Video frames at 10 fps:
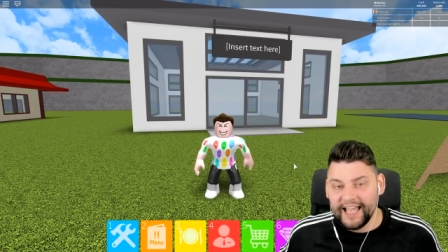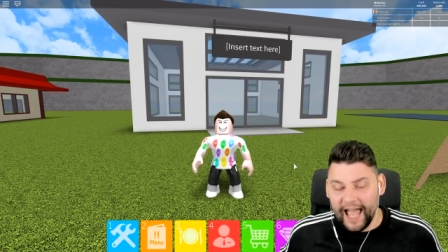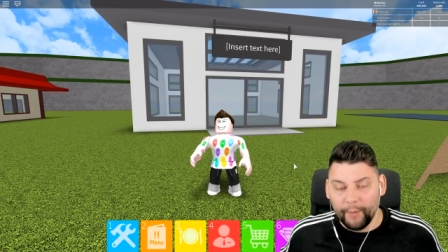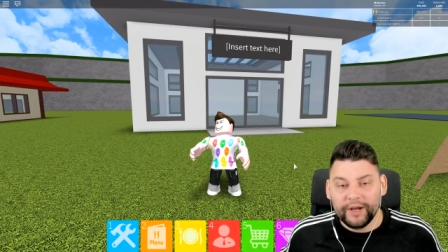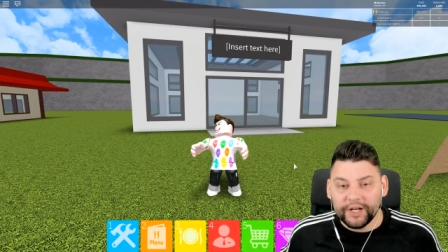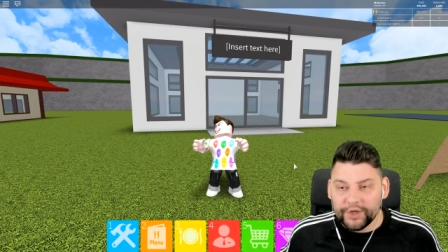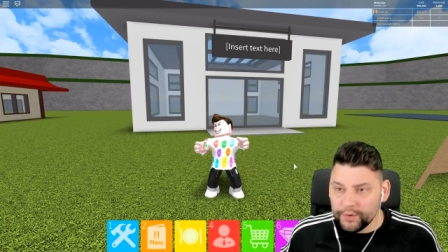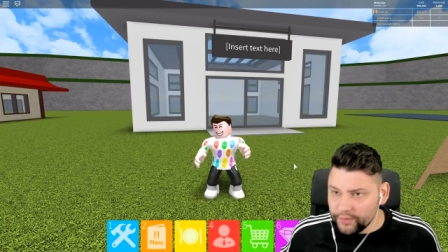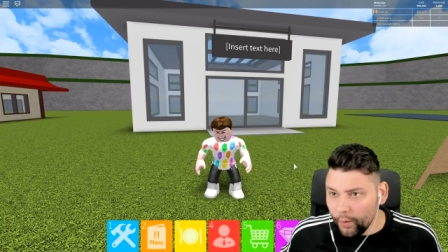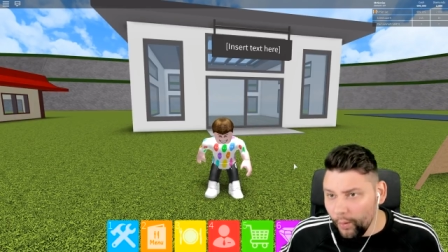And we're going to
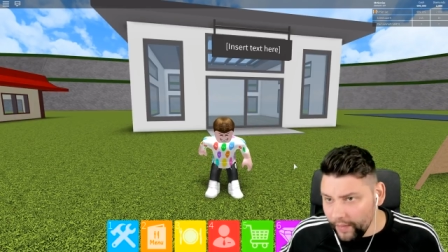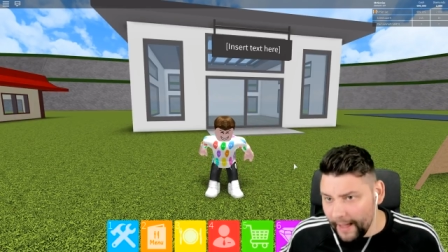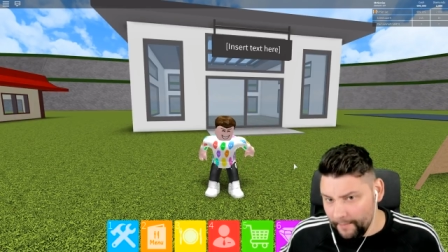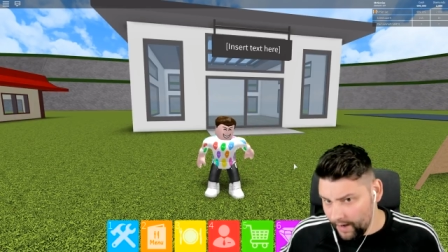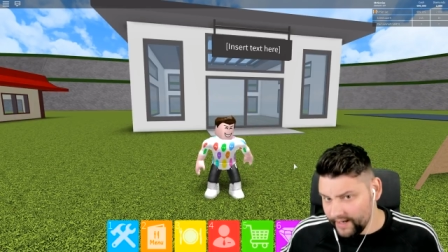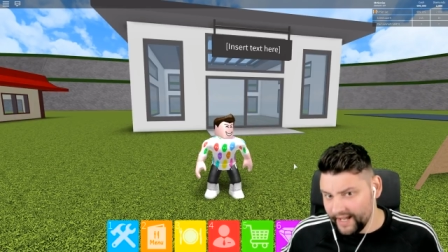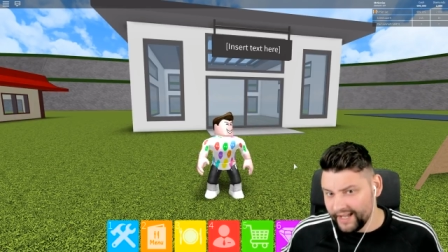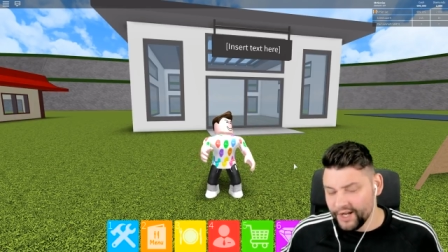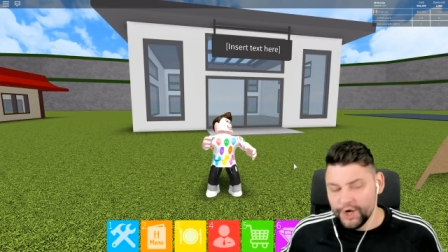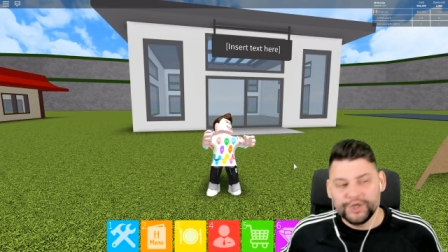use all that
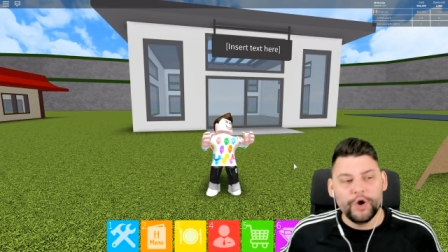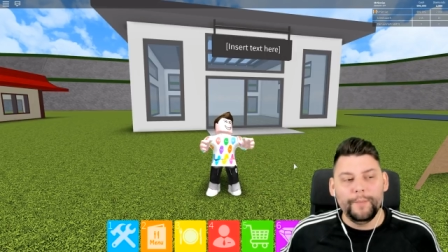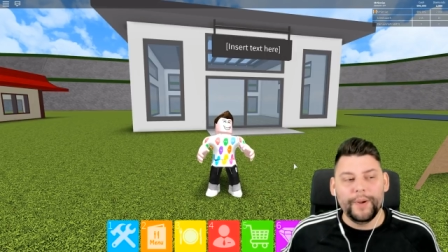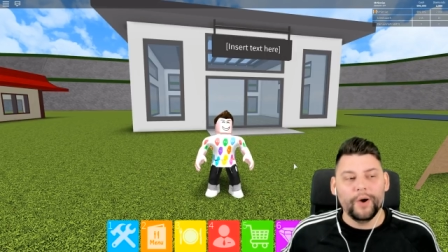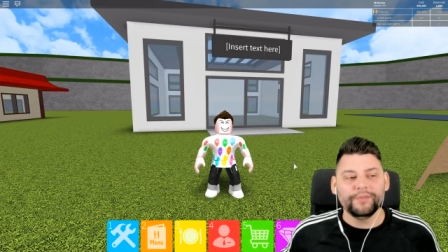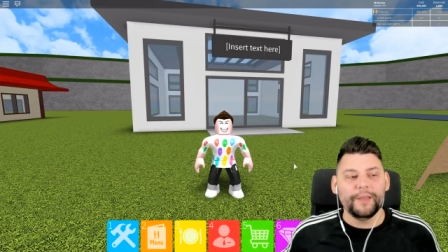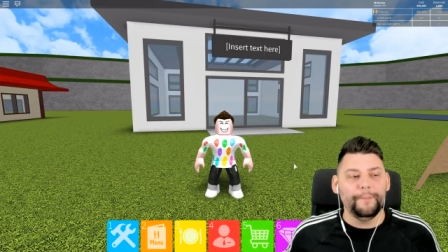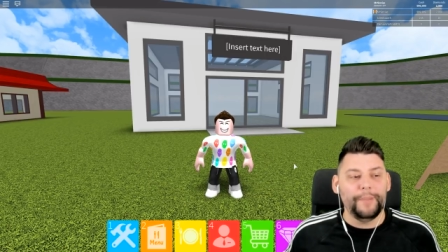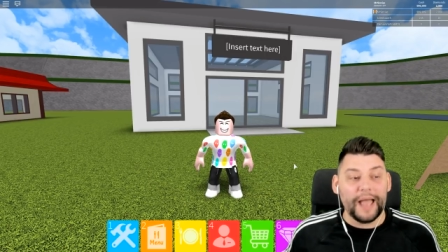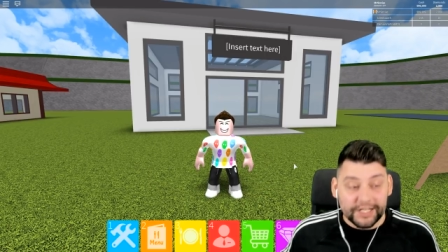money to build the
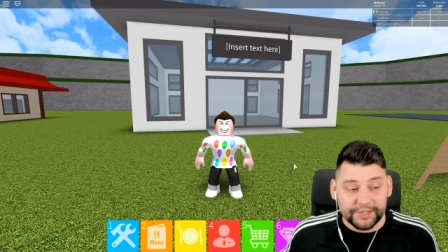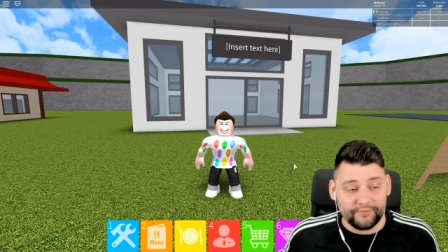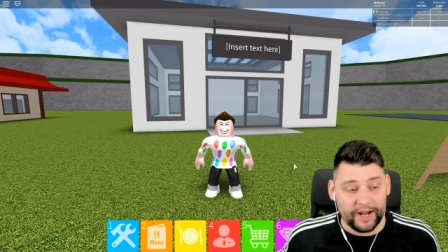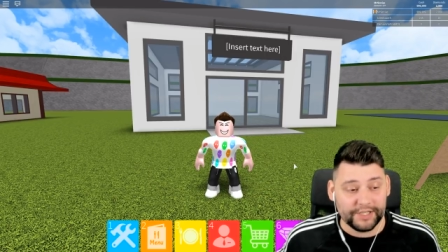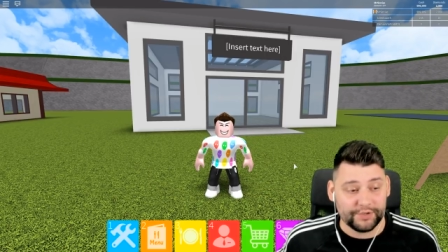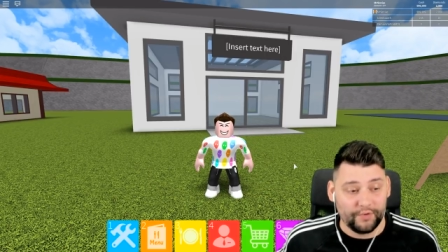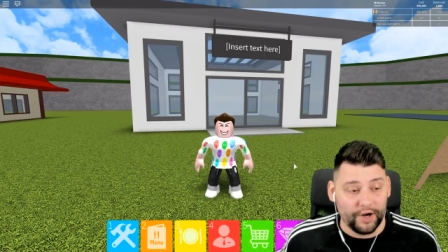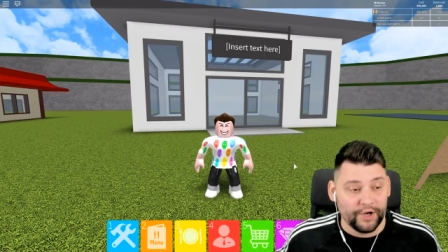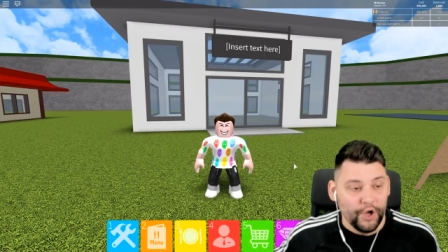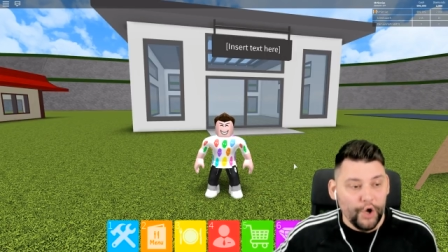best
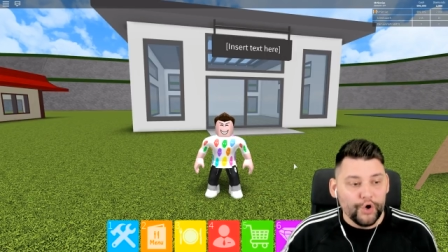restaurant